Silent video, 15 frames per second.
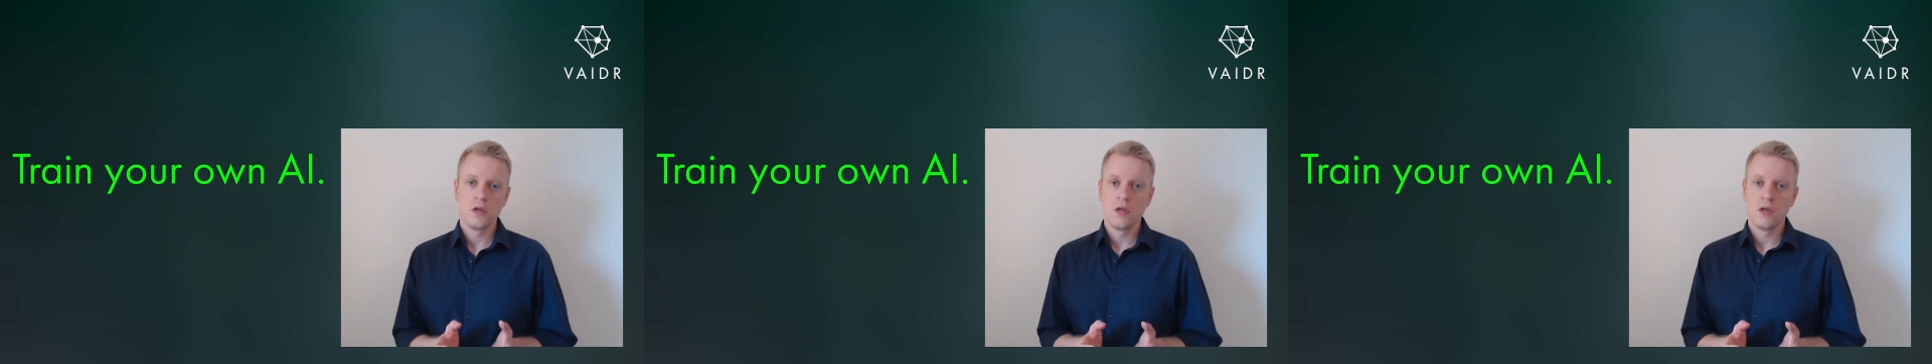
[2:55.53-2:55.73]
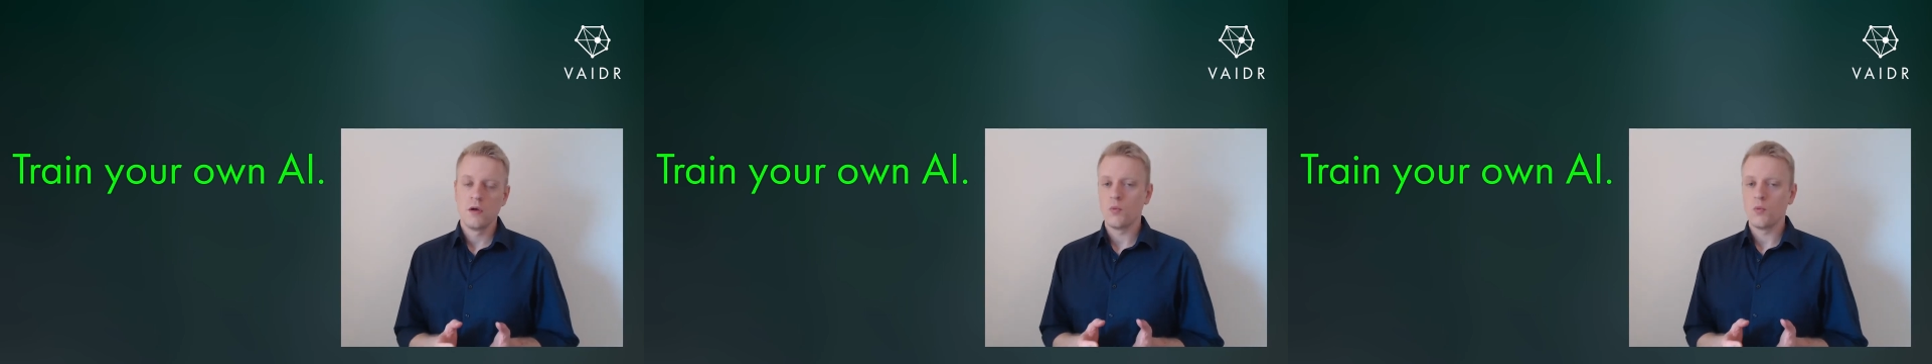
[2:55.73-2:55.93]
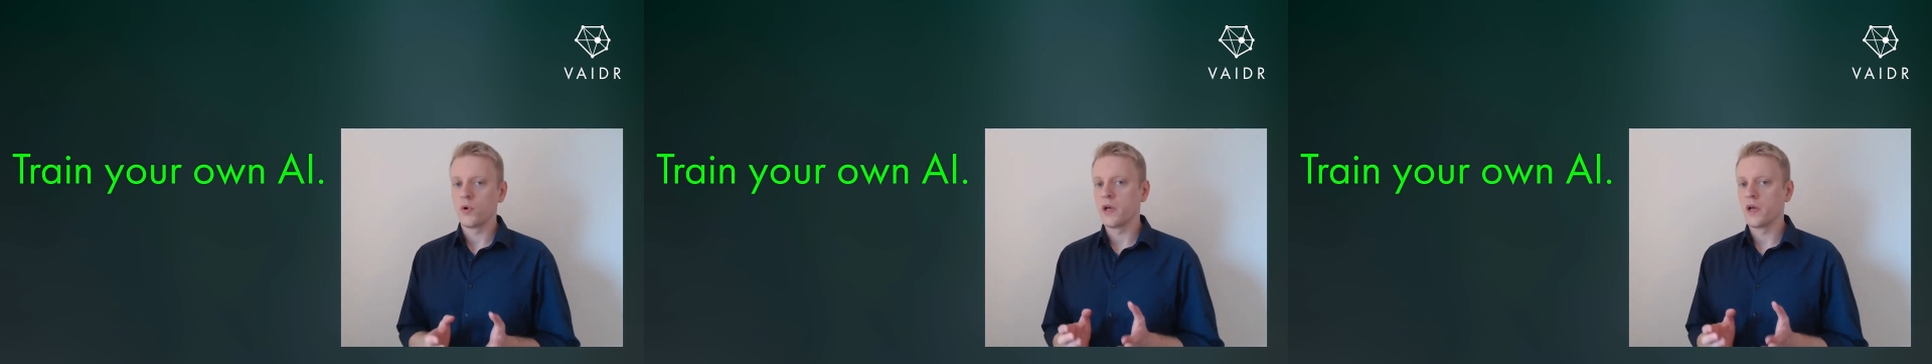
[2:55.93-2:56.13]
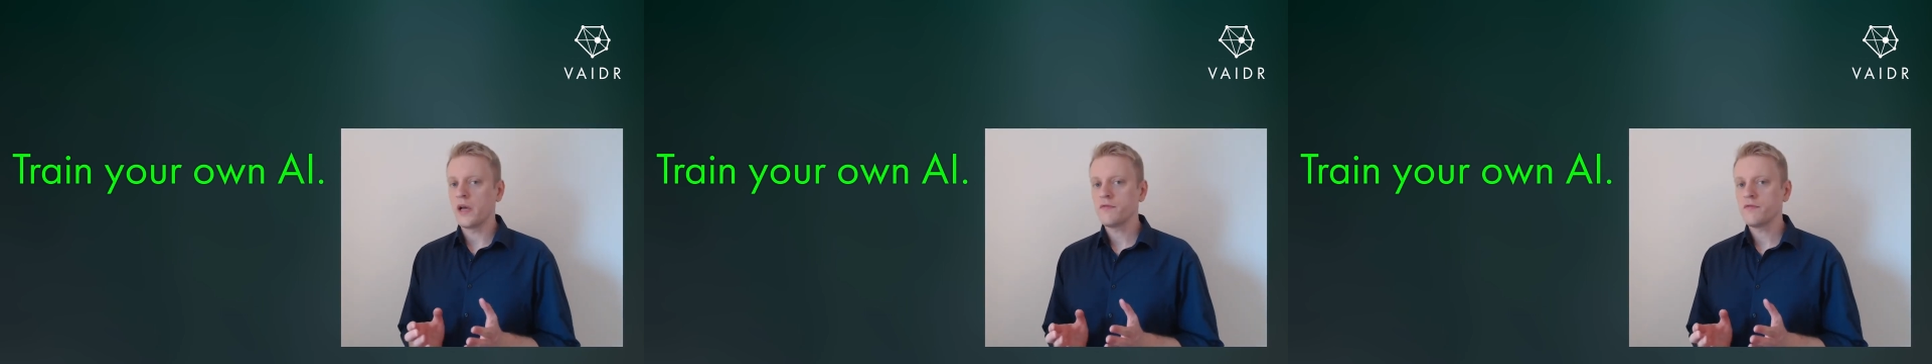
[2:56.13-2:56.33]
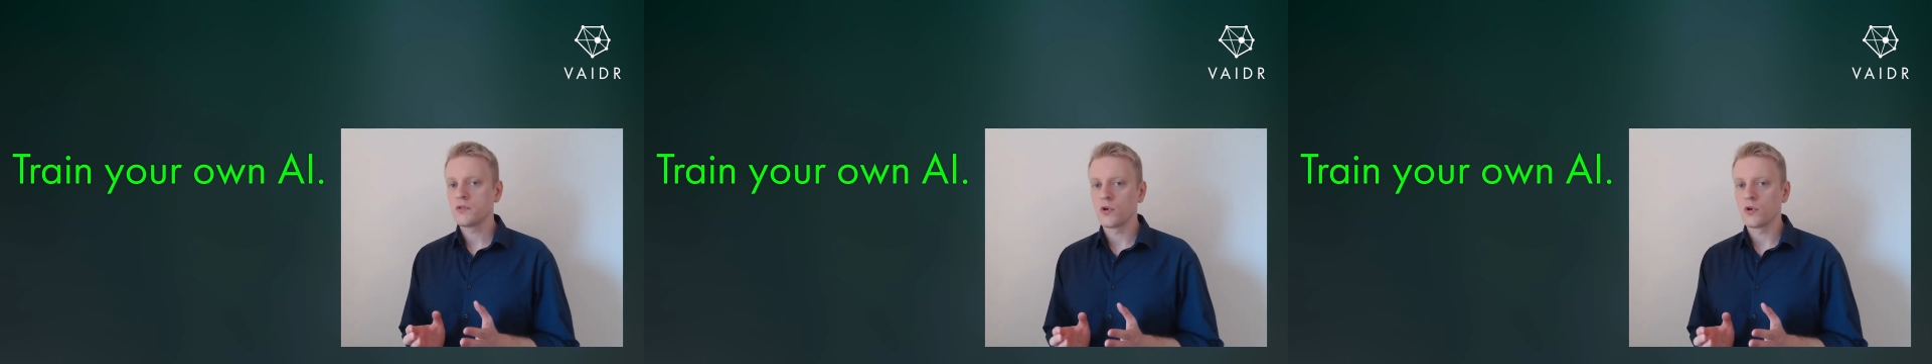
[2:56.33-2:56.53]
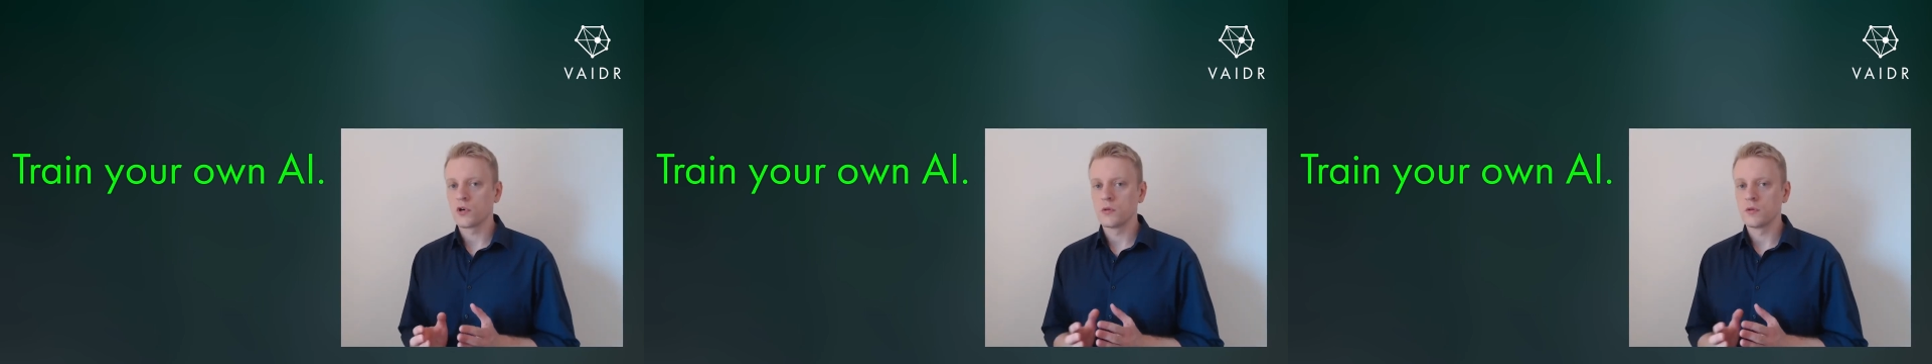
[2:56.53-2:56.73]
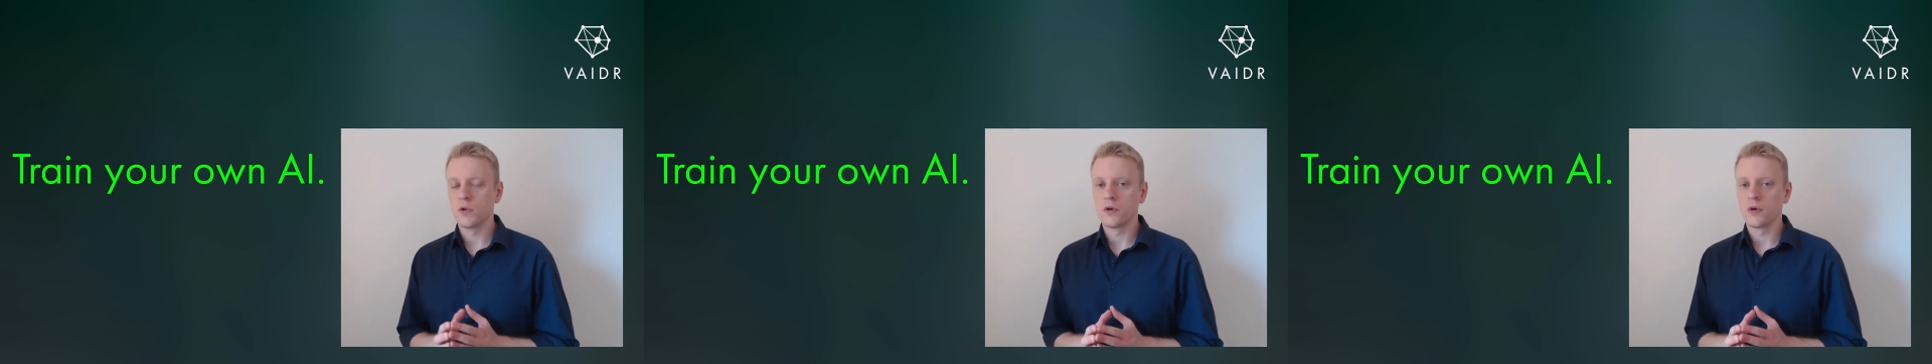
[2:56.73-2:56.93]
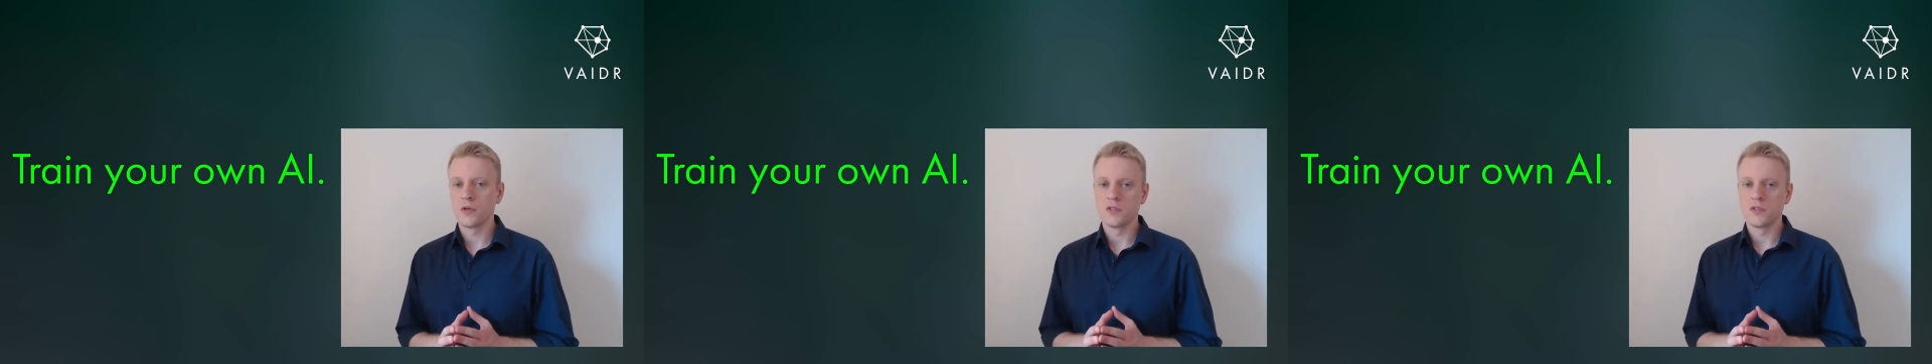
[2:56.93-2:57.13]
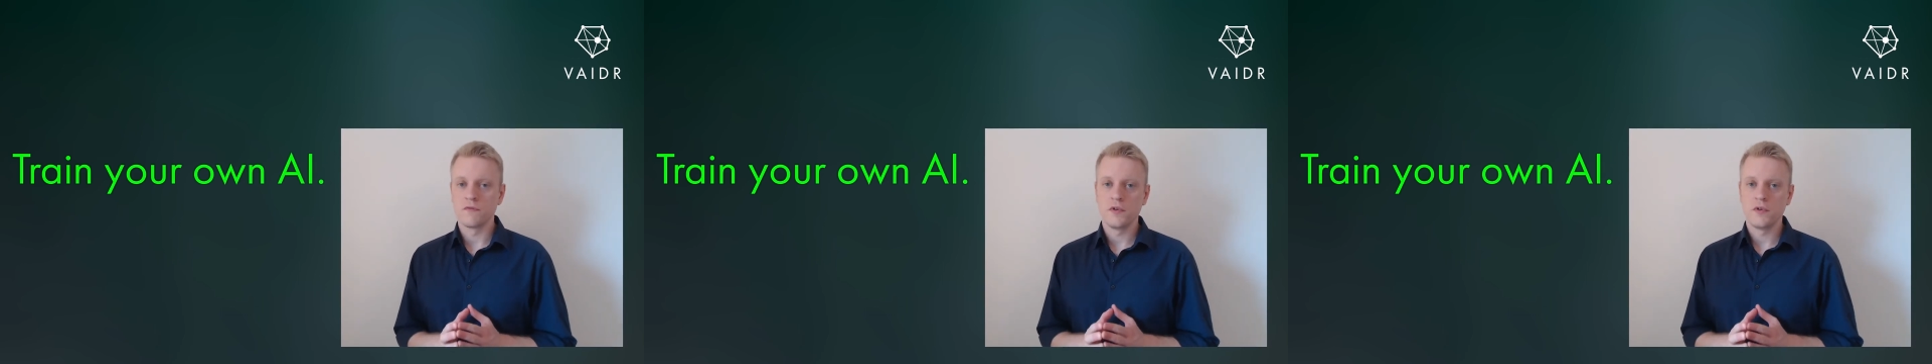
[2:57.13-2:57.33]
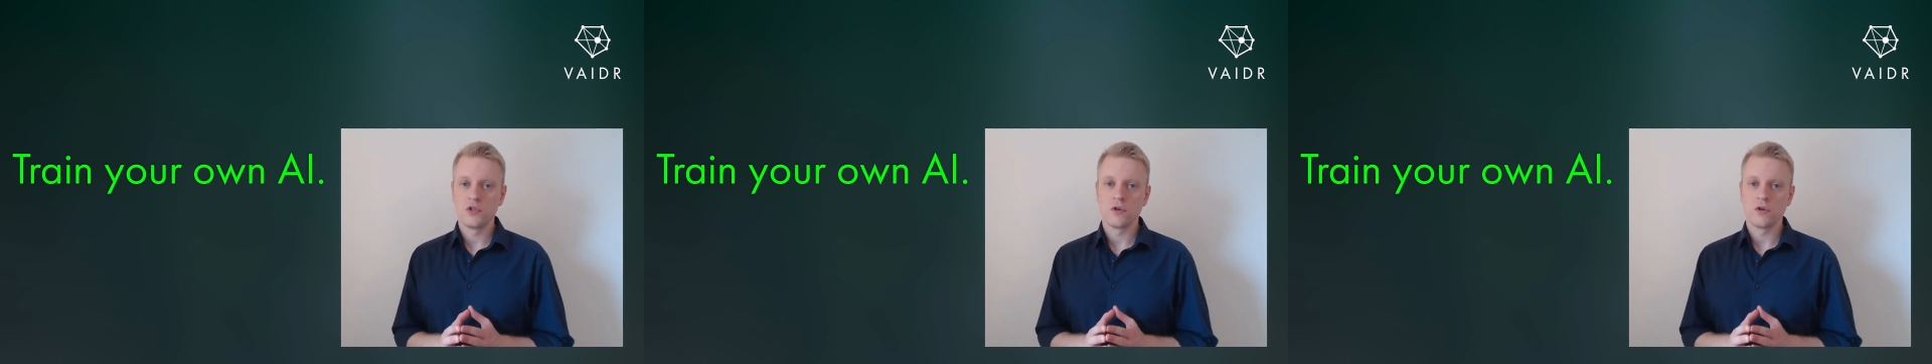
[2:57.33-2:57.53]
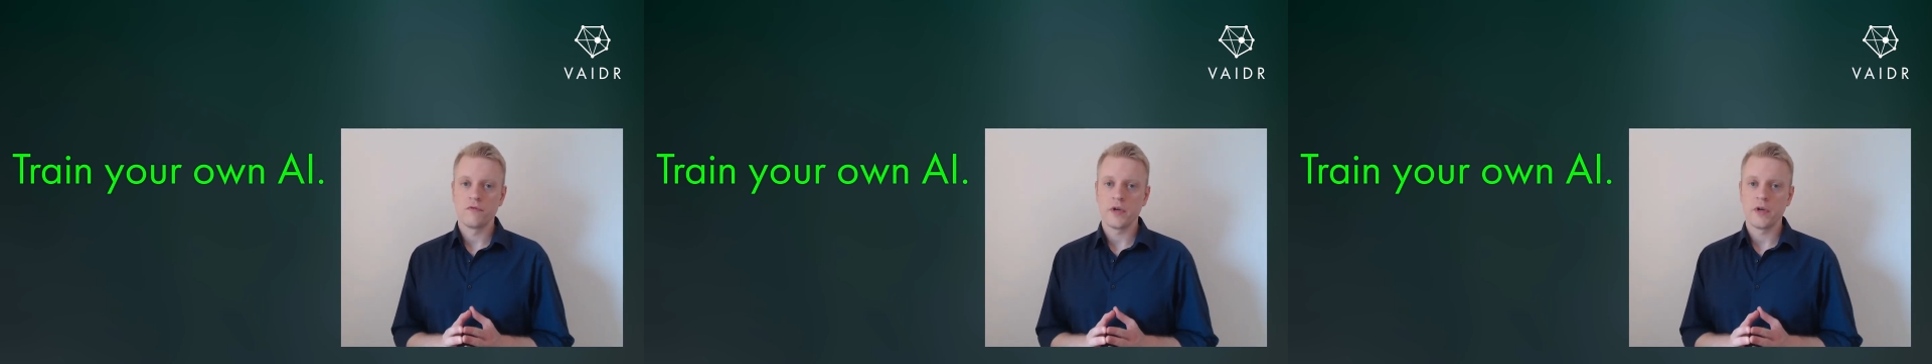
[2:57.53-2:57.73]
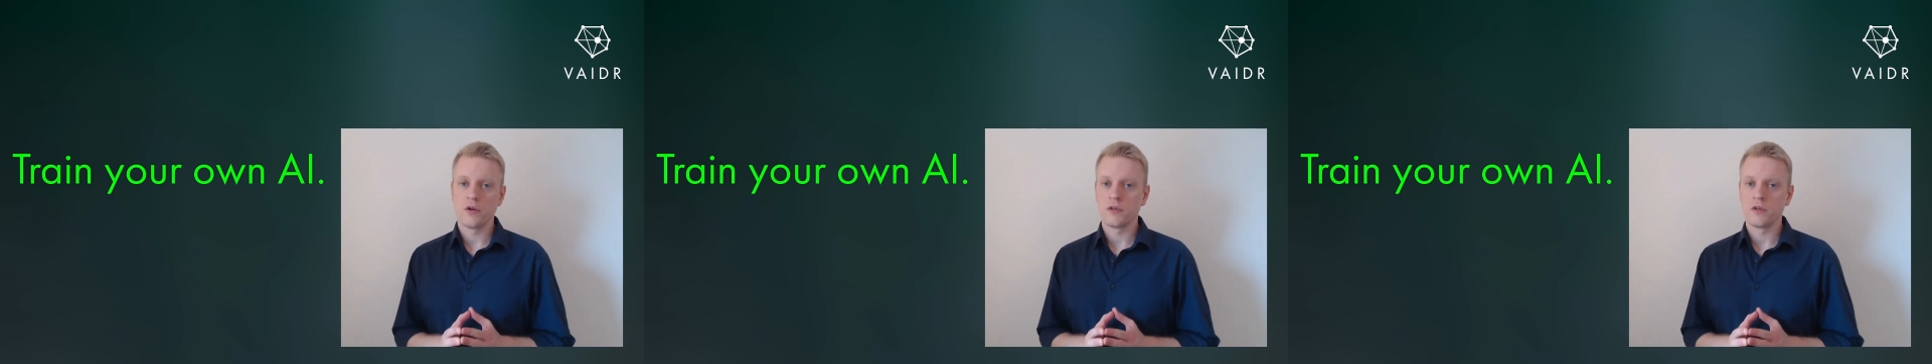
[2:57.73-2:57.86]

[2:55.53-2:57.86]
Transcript: What I haven't talked about is a feature of VAIDR that's